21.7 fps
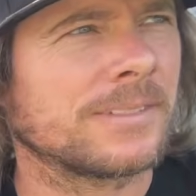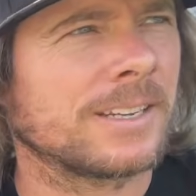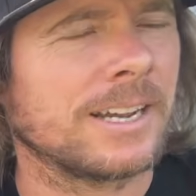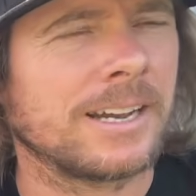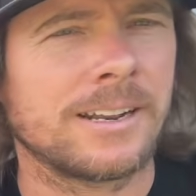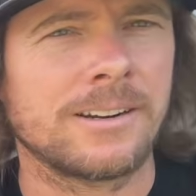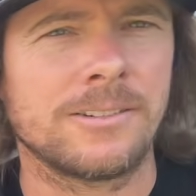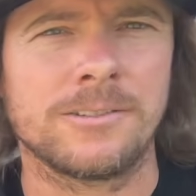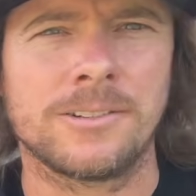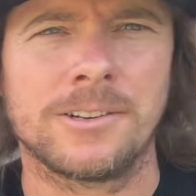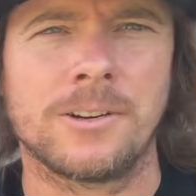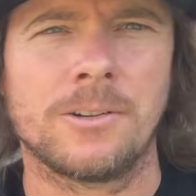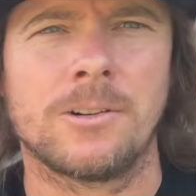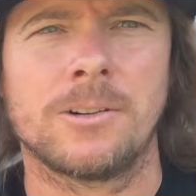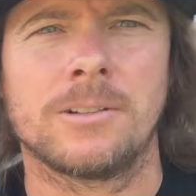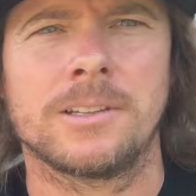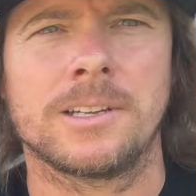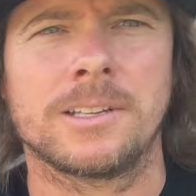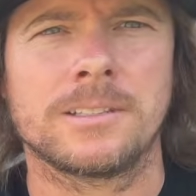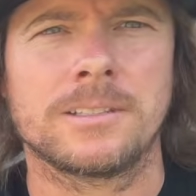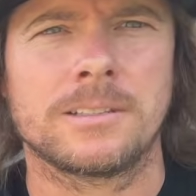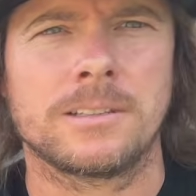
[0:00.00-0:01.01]
I don't know all
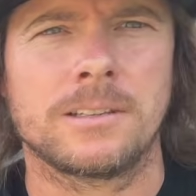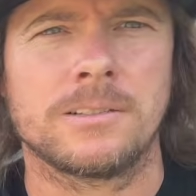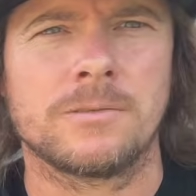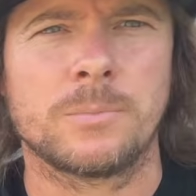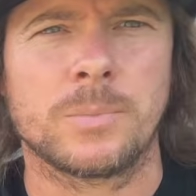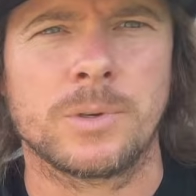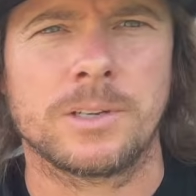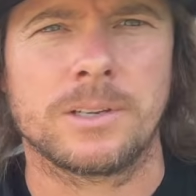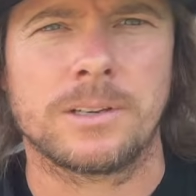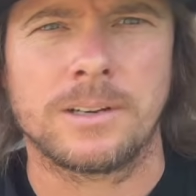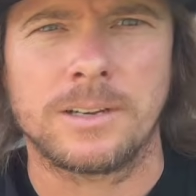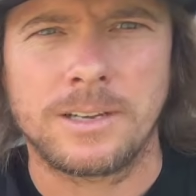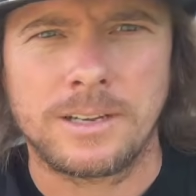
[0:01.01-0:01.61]
that stuff, but